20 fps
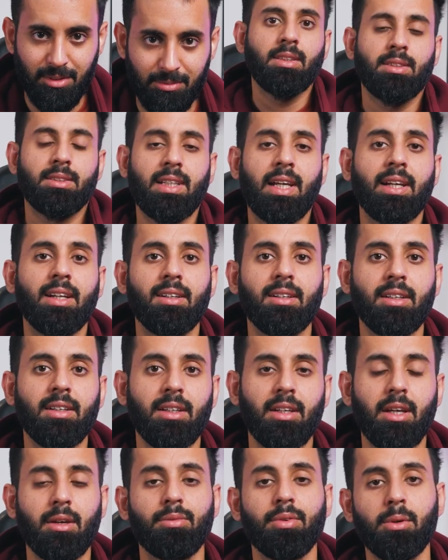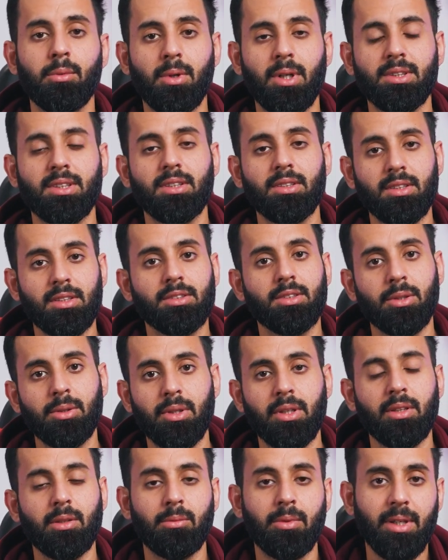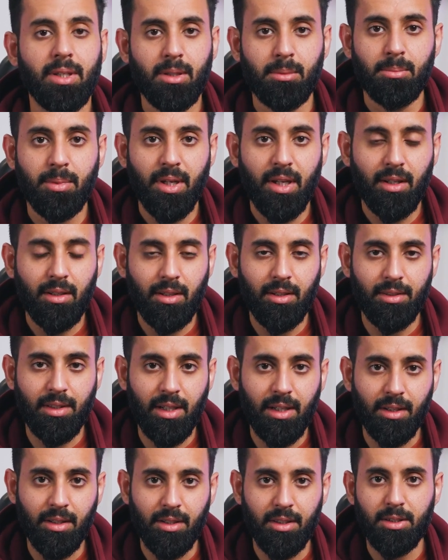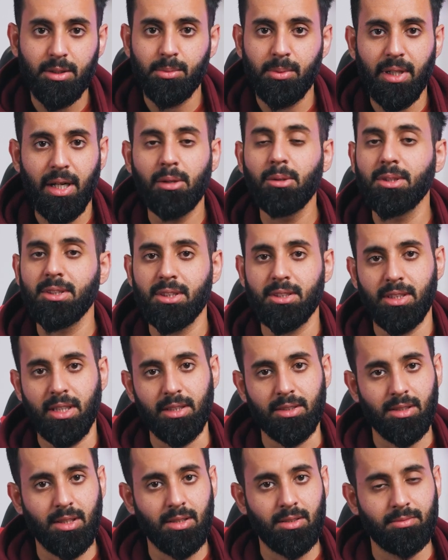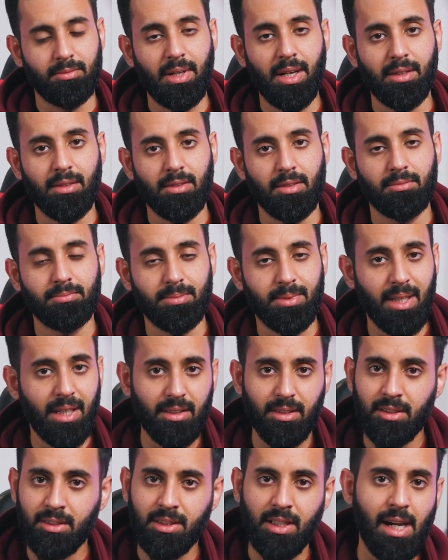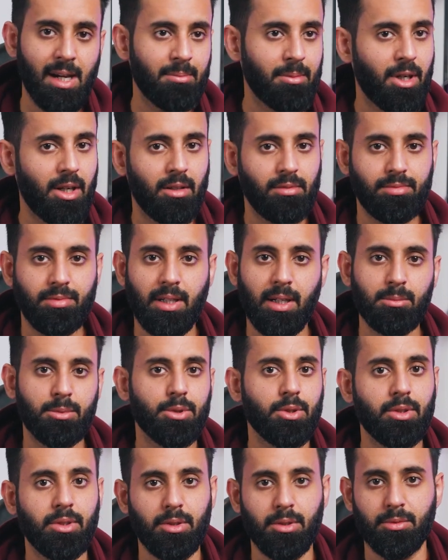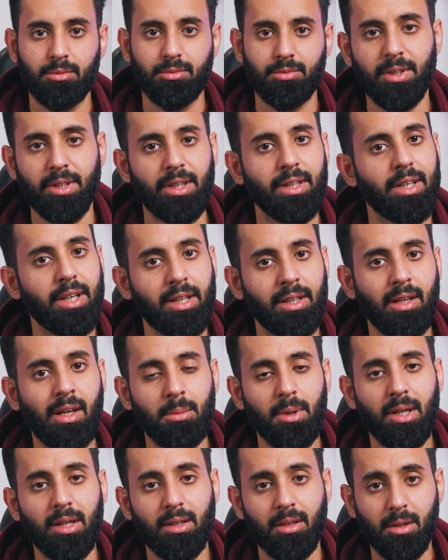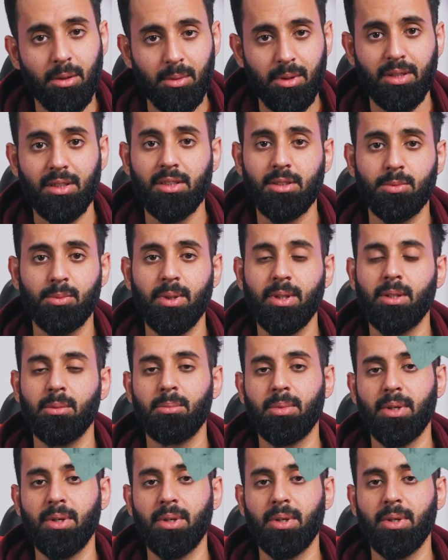Secondly, if you're watching this during the winter break, then here's what I would suggest: that take this time off. I'm sure you've earned it, but during this winter